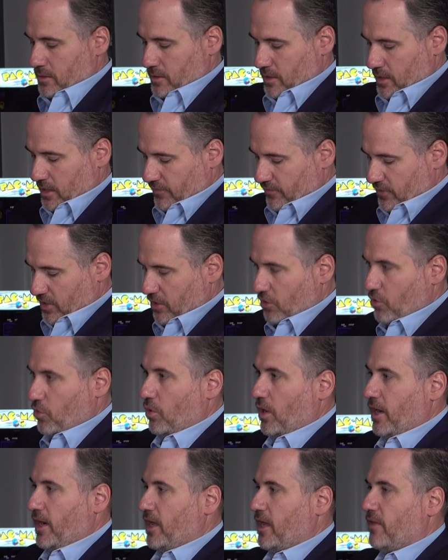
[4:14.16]
You never know
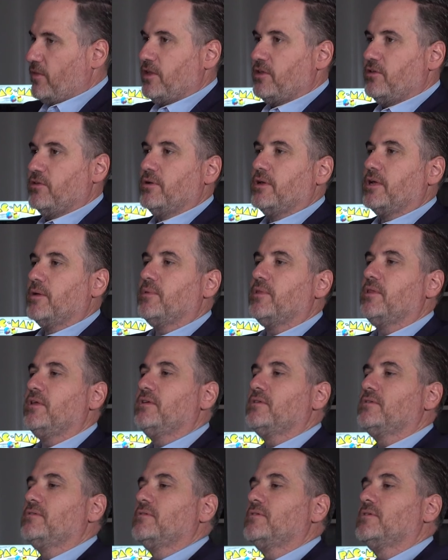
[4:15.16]
quite how they're doing it, but
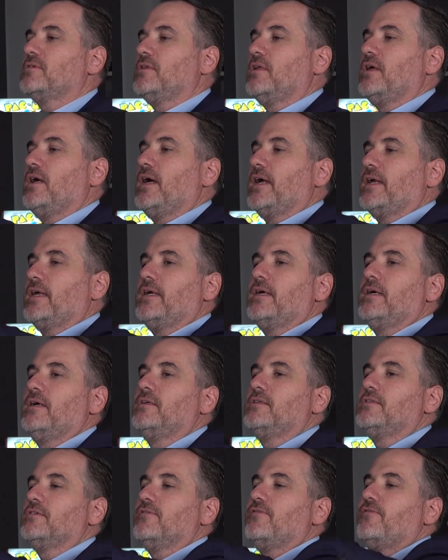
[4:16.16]
this looks like
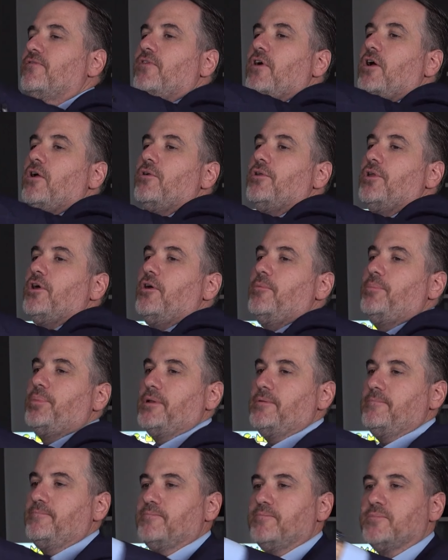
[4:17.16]
it's a fold
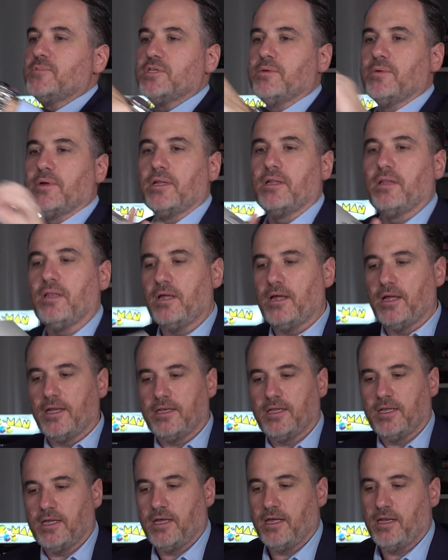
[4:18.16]
open. So we're going to lie it
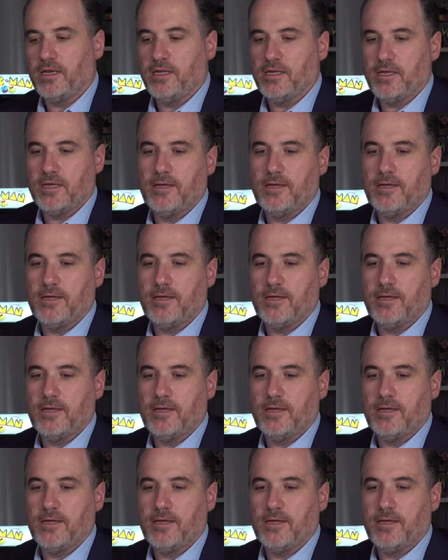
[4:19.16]
down,